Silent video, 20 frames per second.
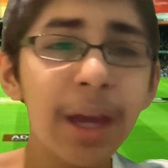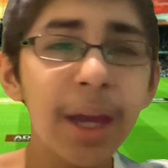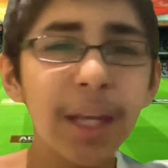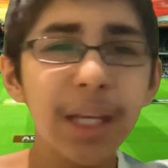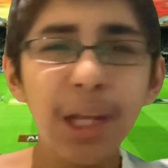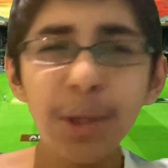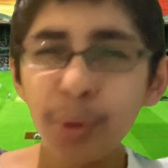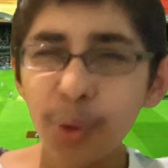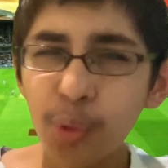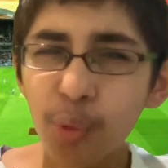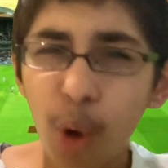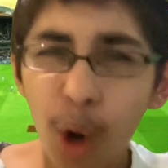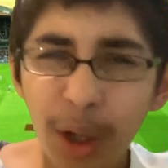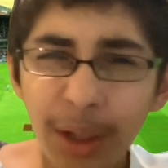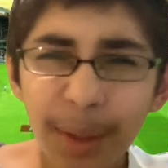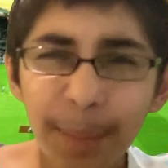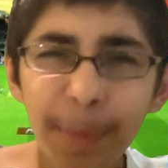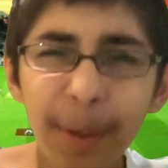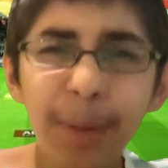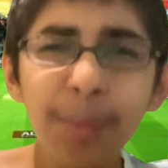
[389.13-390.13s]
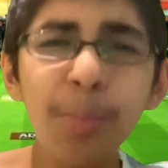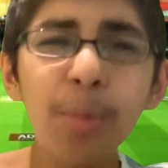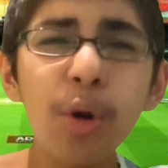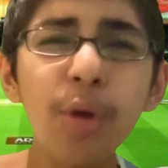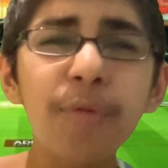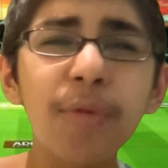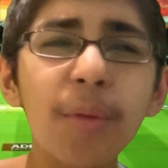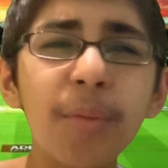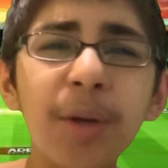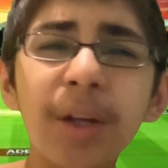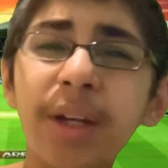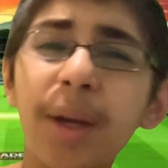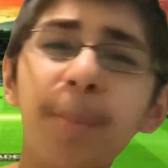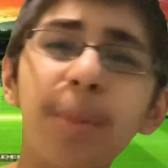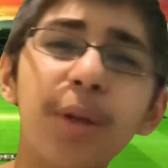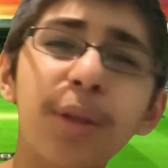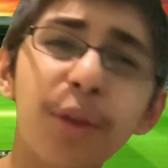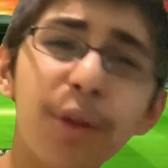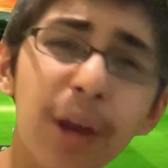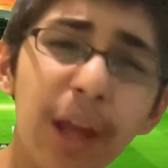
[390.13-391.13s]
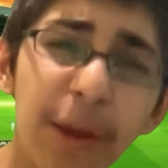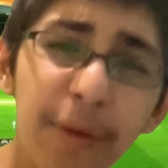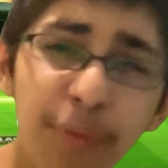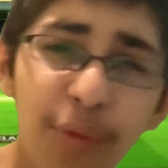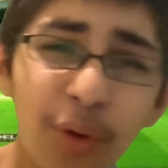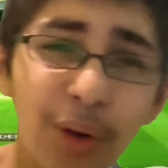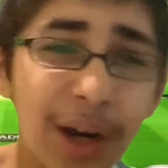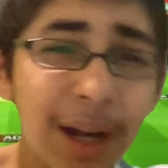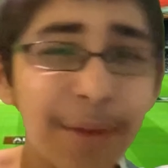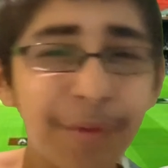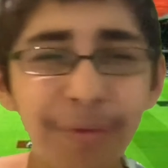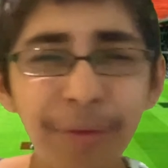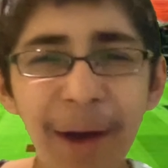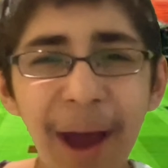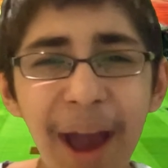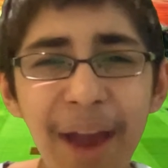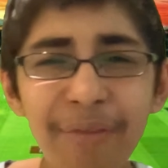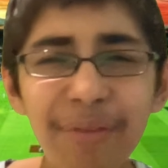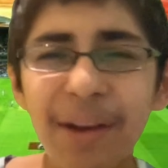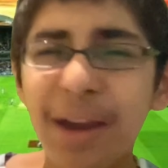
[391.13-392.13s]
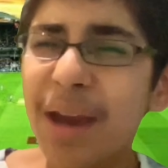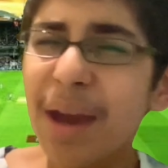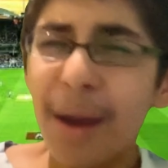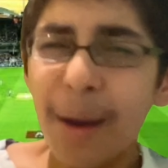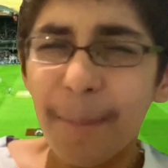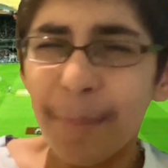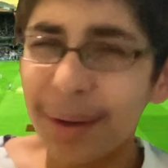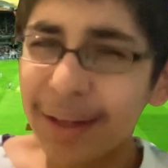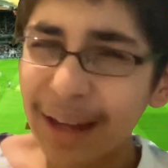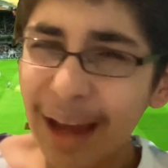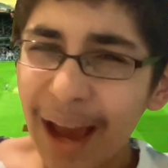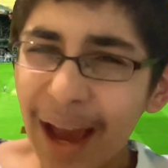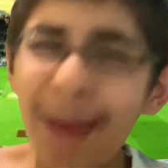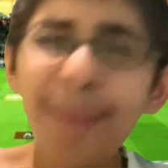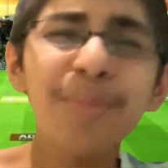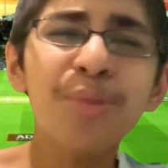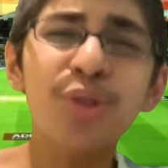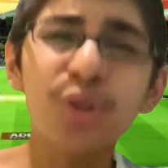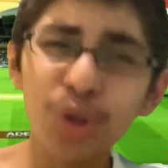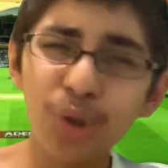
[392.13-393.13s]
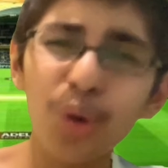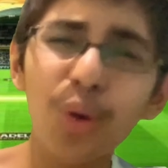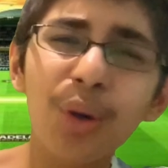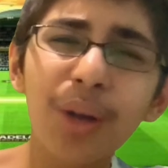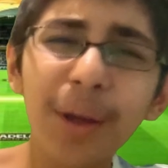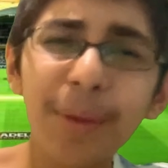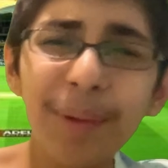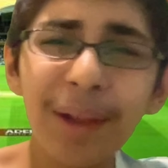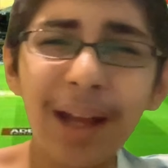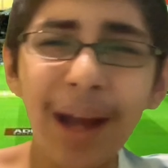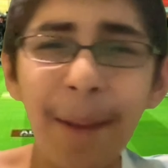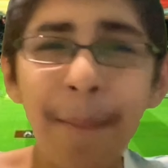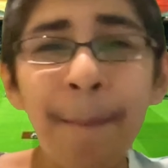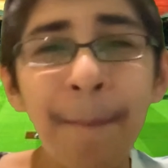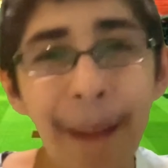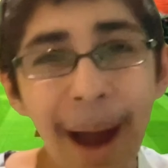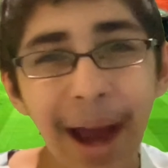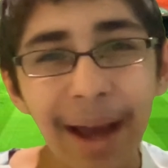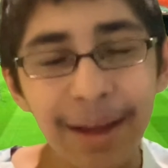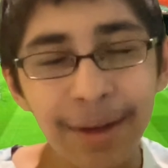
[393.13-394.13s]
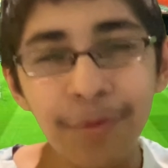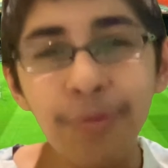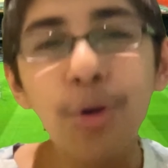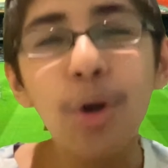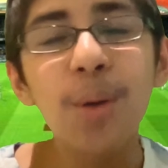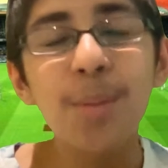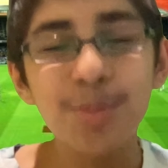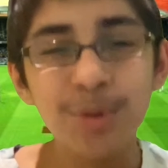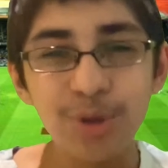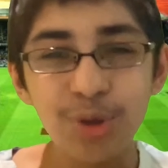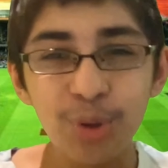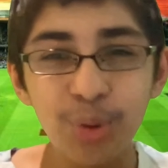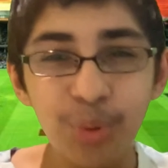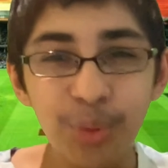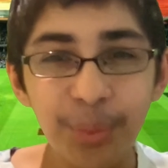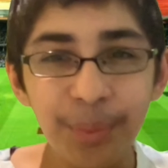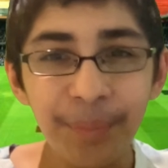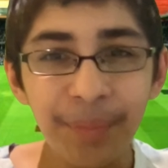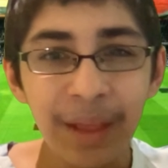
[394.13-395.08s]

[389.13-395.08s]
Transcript: They would want a bit more from their number 3, 4 and 5, but I'm sure they will come back in form soon.